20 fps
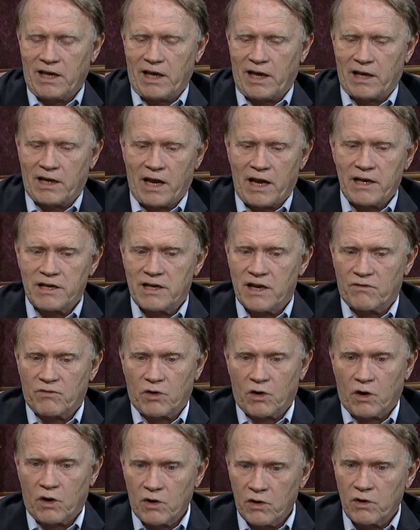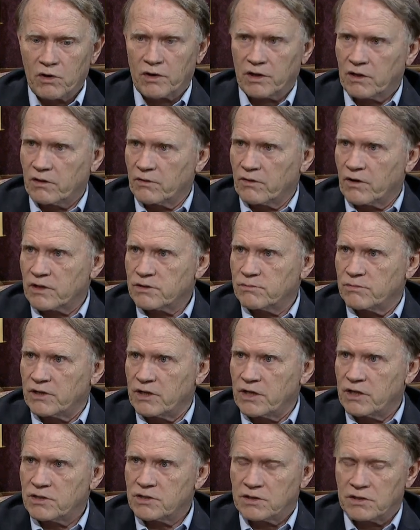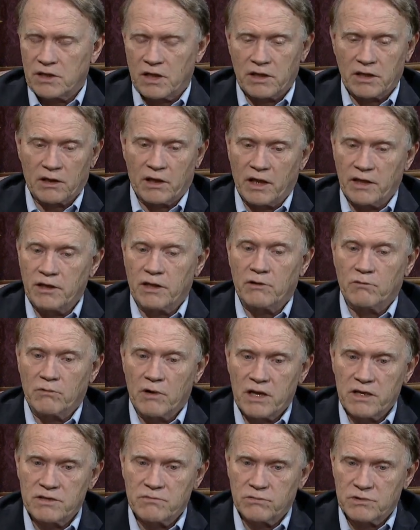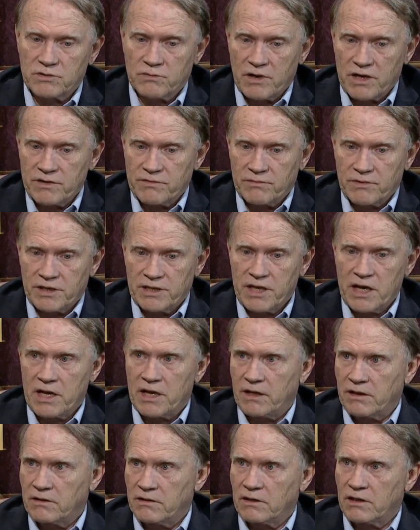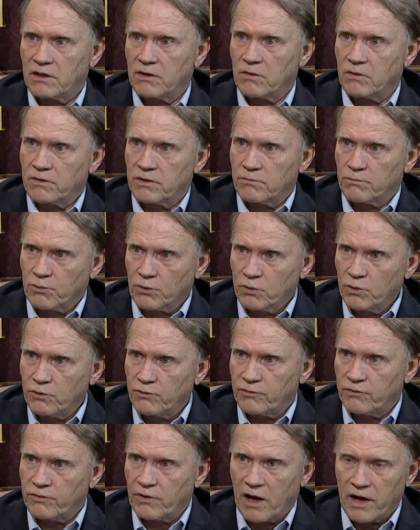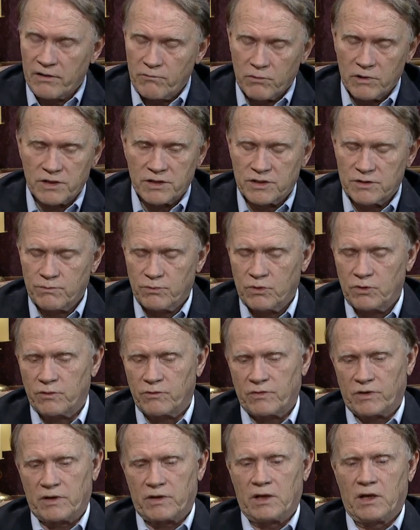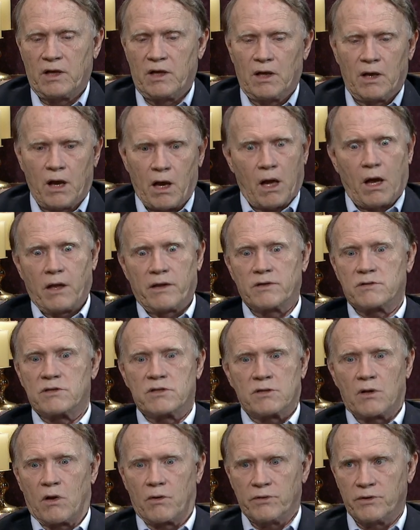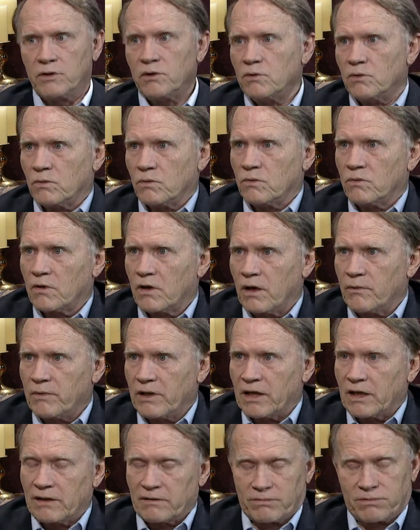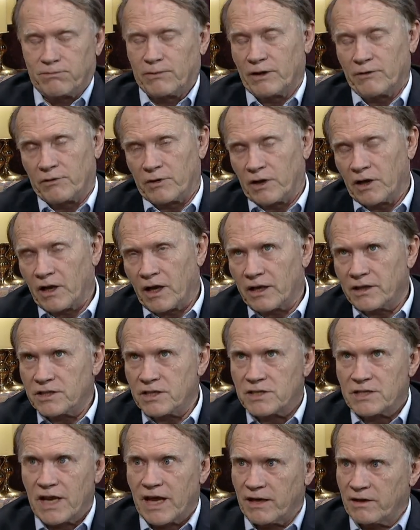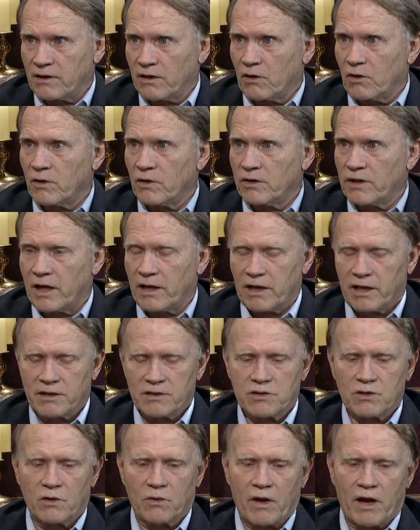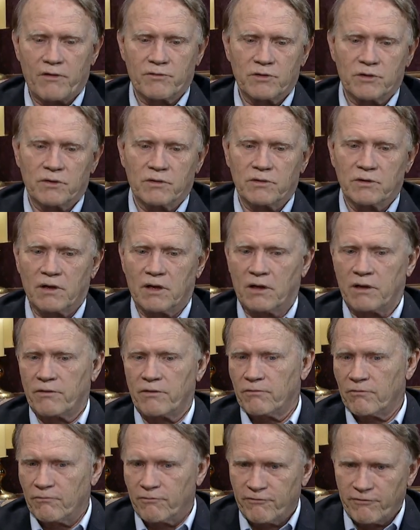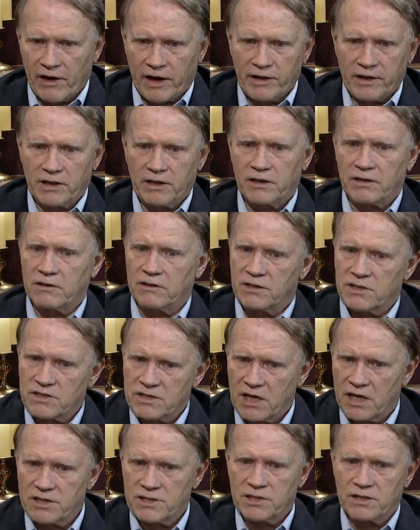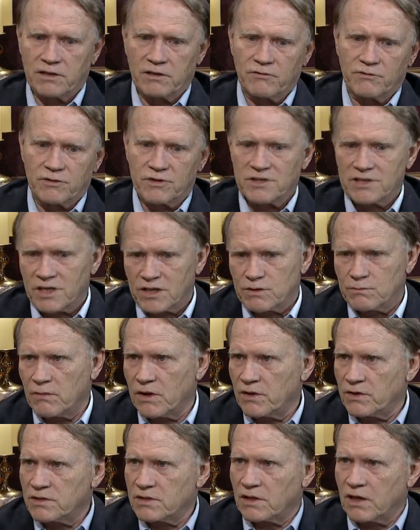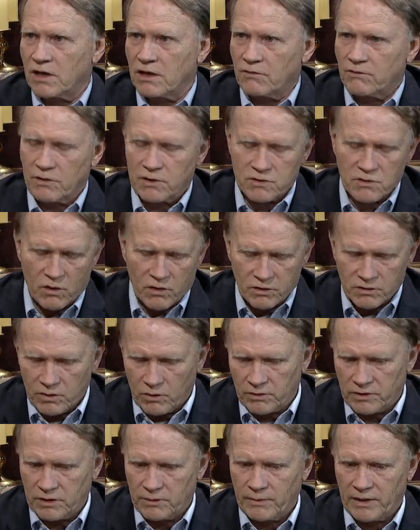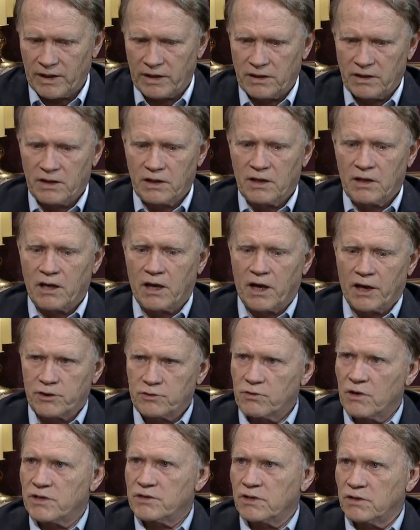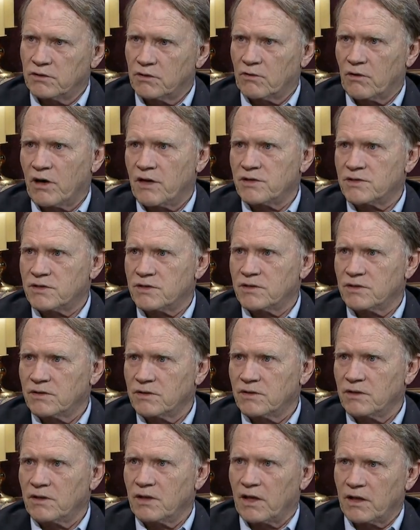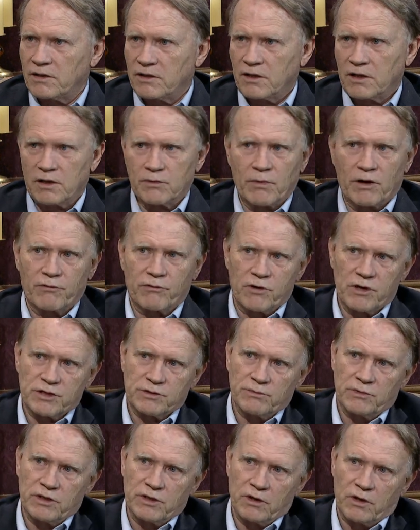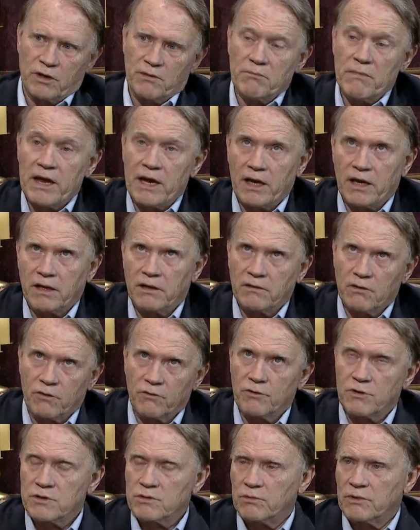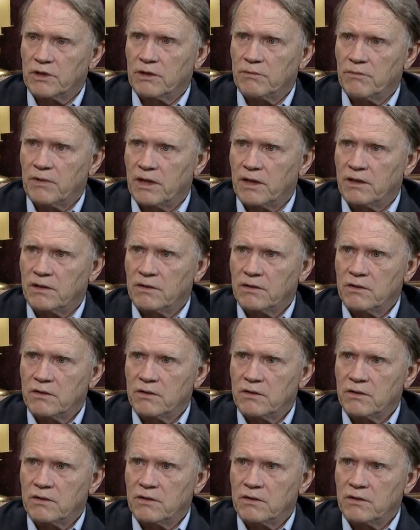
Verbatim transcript: And I had never heard a clear explanation. And he was raised from the dead, the proof, eyewitness proof. And this is all new. I mean, believe it or not, just hadn't heard that. And so after fighting it and discussing for 6 months, kind of this ongoing debate, I trusted Christ. at the end of my freshman year in May, or first week in May.